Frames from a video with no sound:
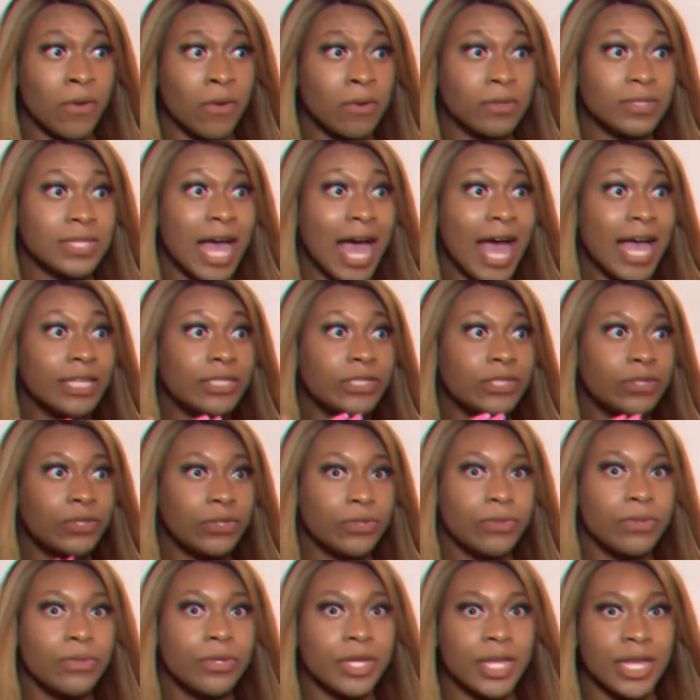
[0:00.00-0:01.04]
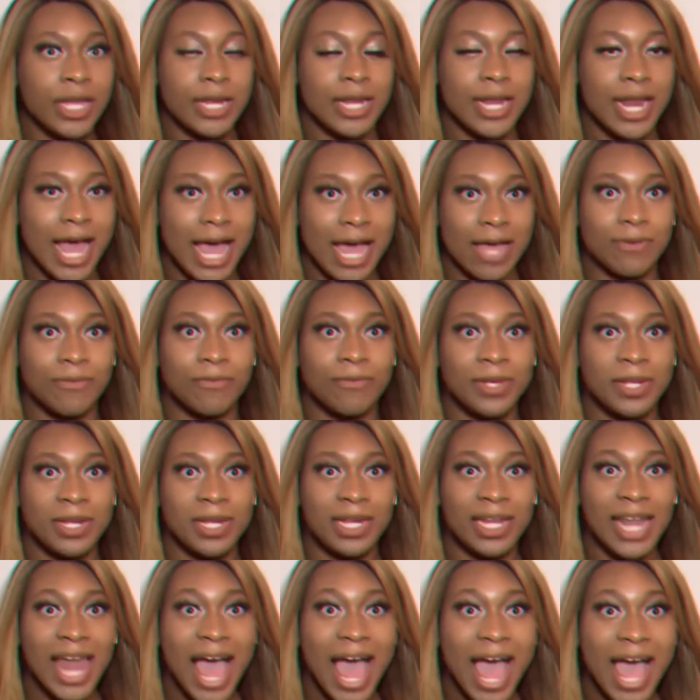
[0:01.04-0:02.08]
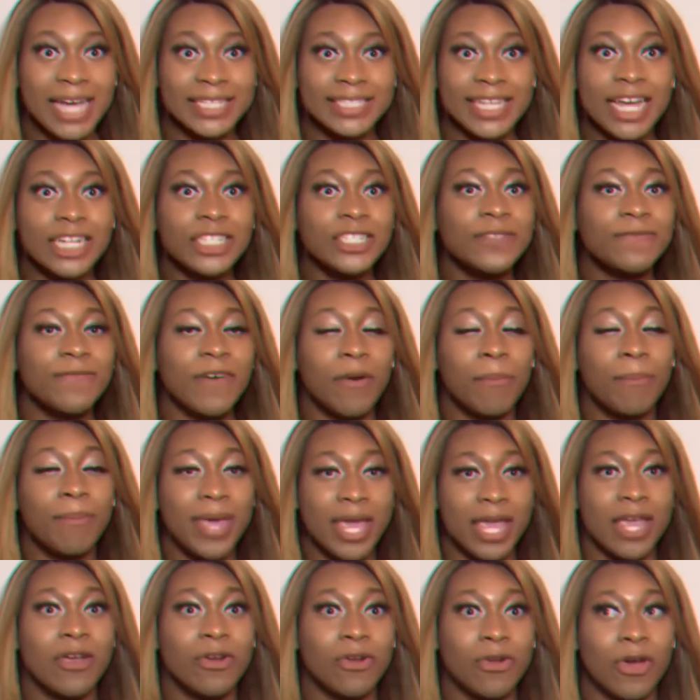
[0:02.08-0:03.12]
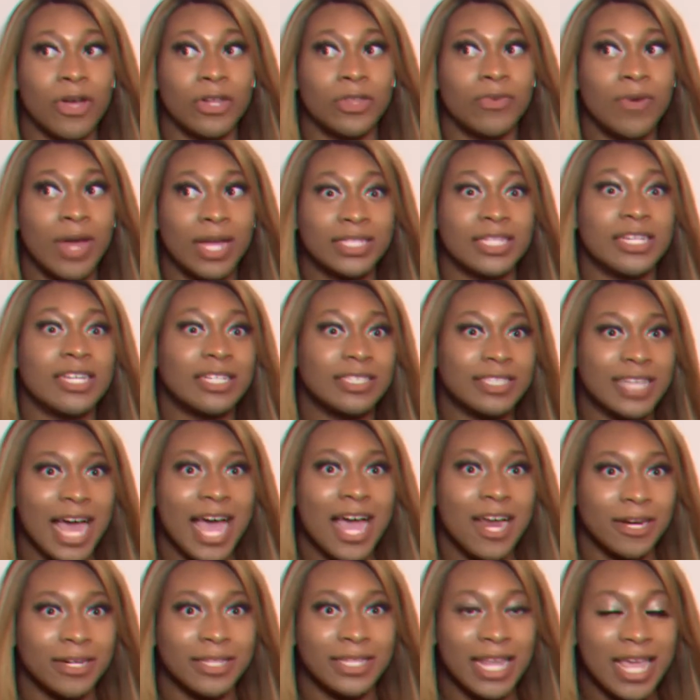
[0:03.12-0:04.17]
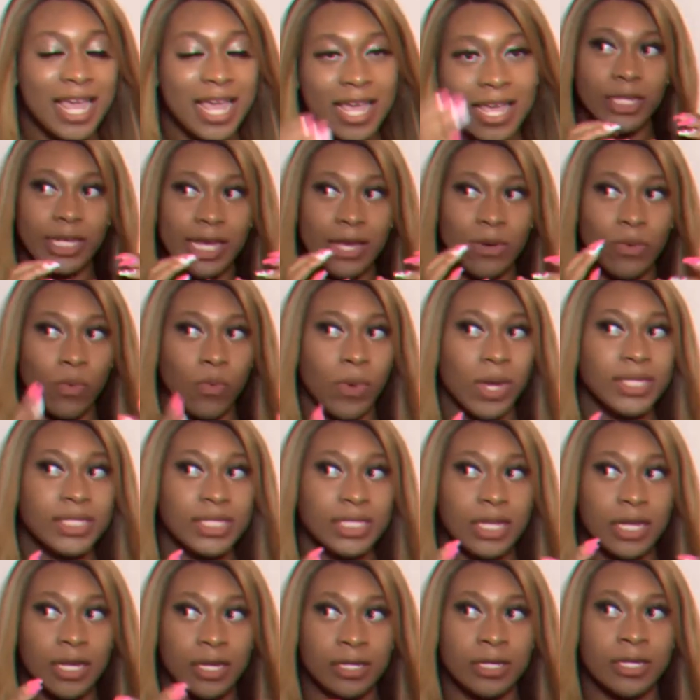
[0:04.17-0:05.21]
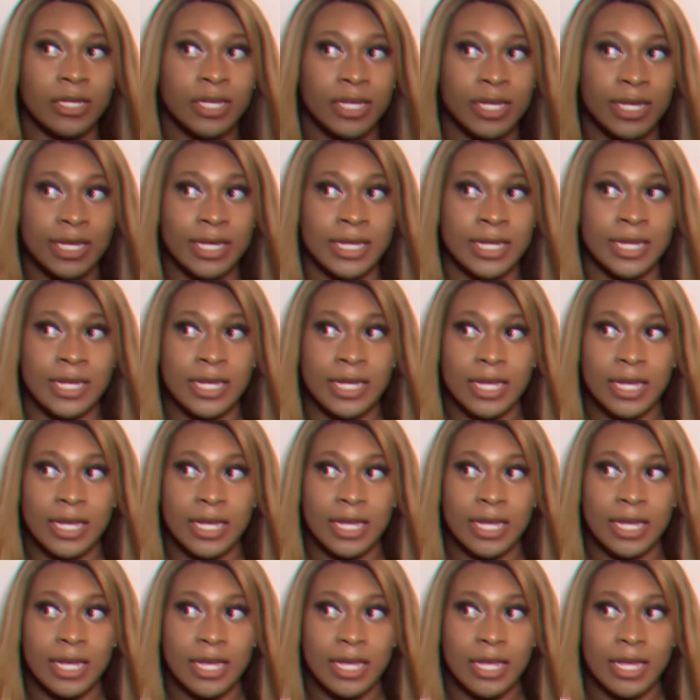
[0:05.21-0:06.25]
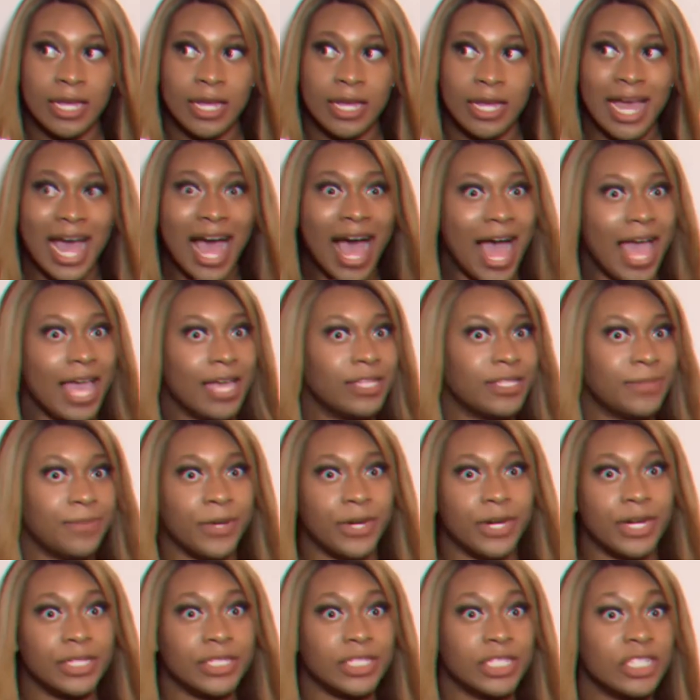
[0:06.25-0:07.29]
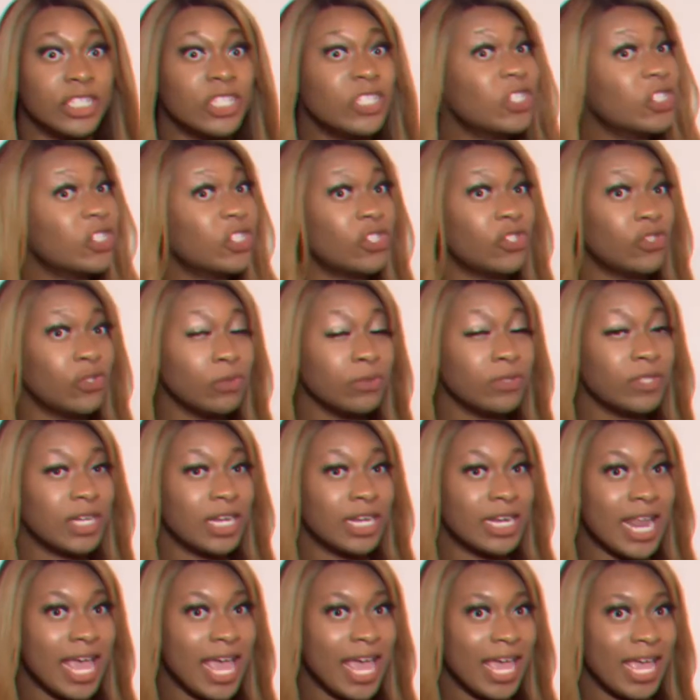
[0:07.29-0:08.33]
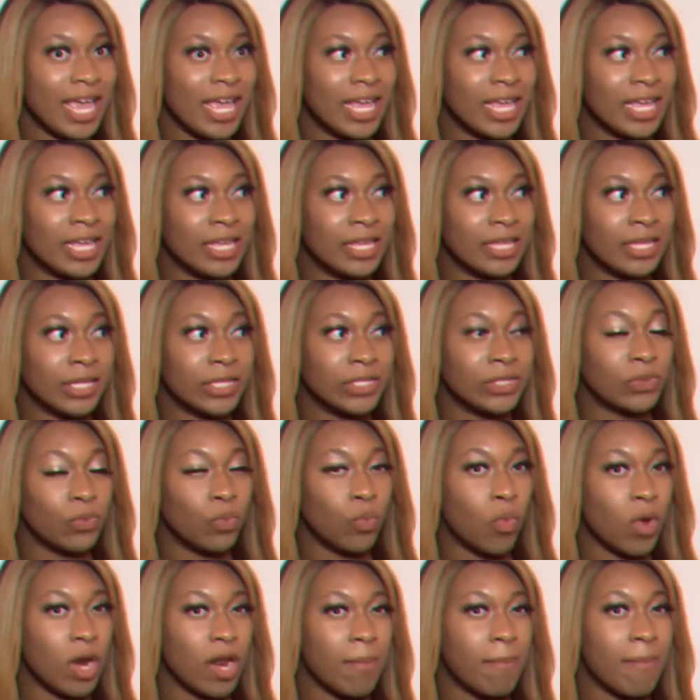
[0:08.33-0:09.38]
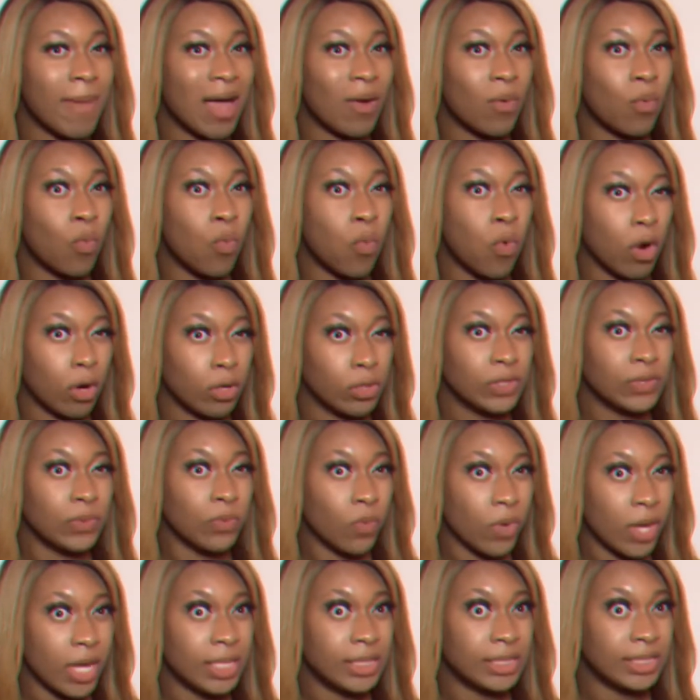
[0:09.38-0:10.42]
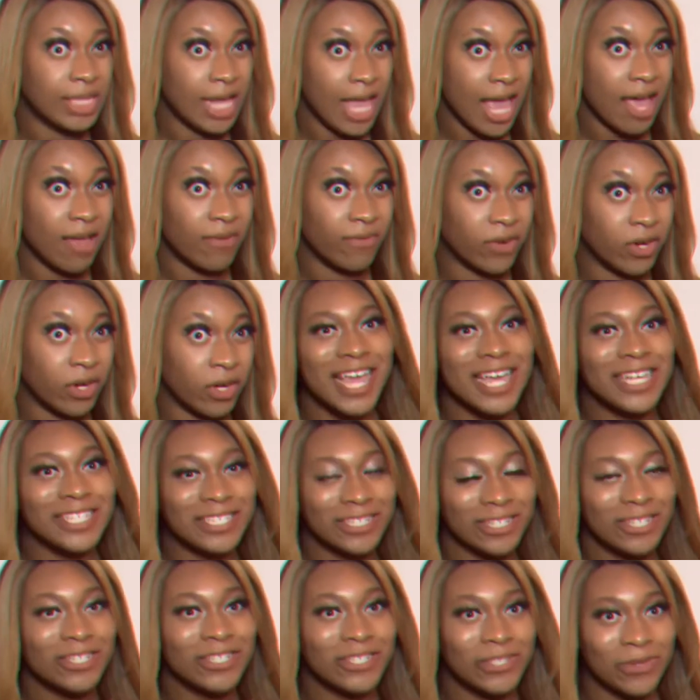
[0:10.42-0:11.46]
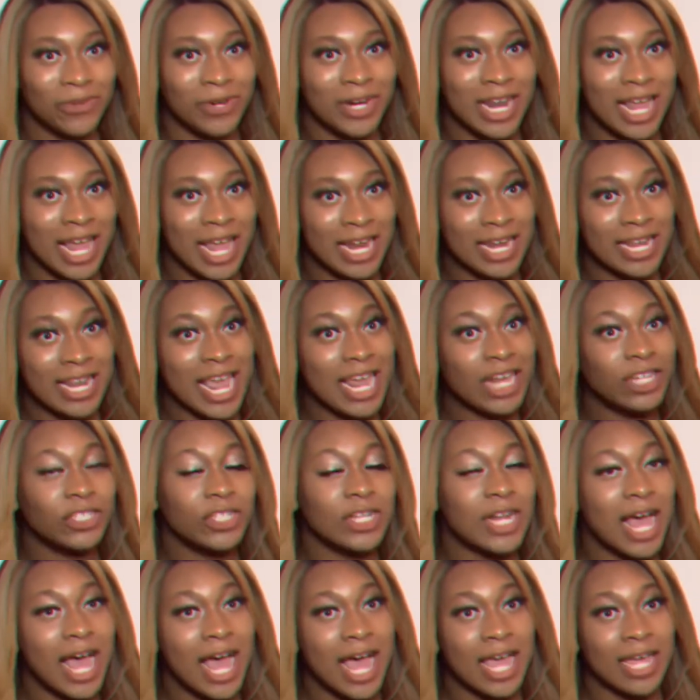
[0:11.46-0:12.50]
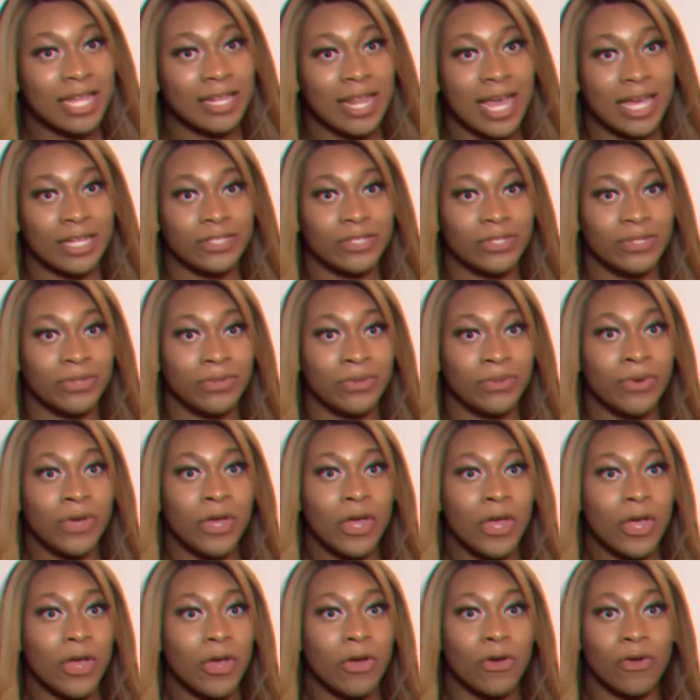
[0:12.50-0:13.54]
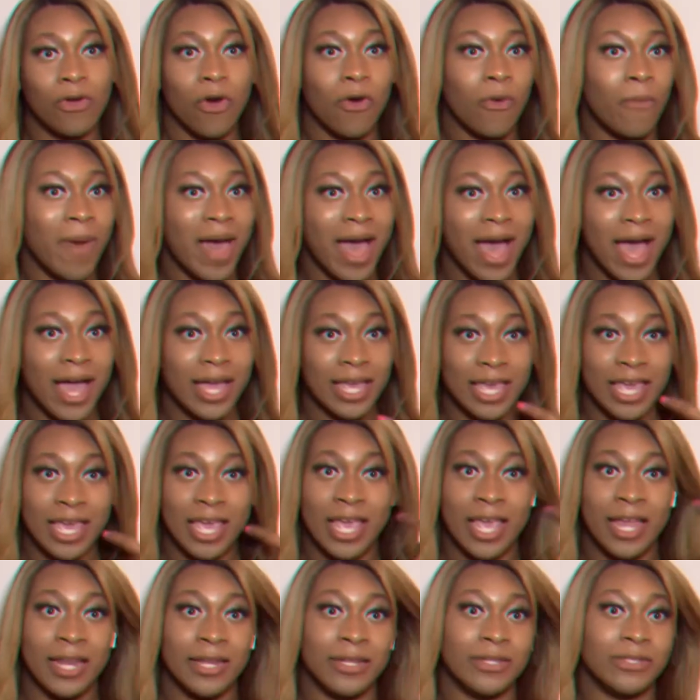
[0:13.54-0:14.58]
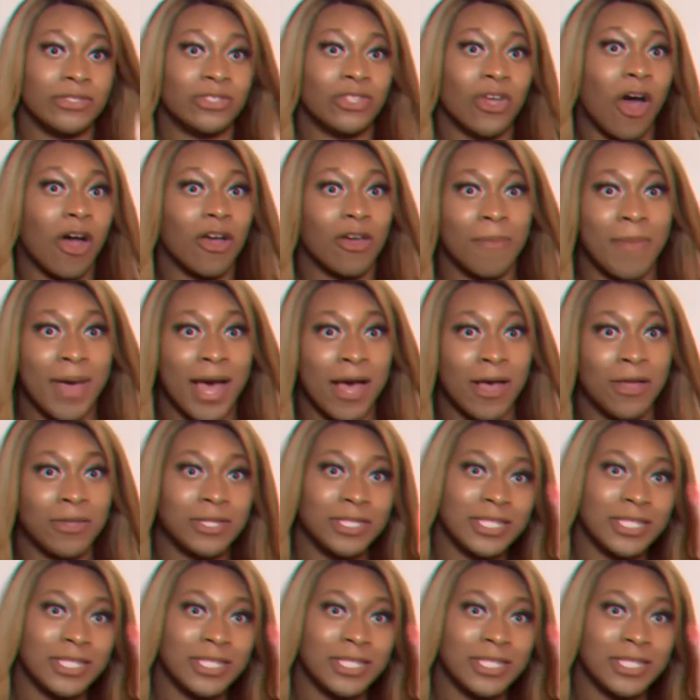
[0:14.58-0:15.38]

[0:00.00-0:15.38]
I still could not relax. I just felt paranoid throughout the entire thing. It wasn't a good high experience, and this still to the day is one of my worst ones ever. It's a good story that Deja and I like to go back and talk about.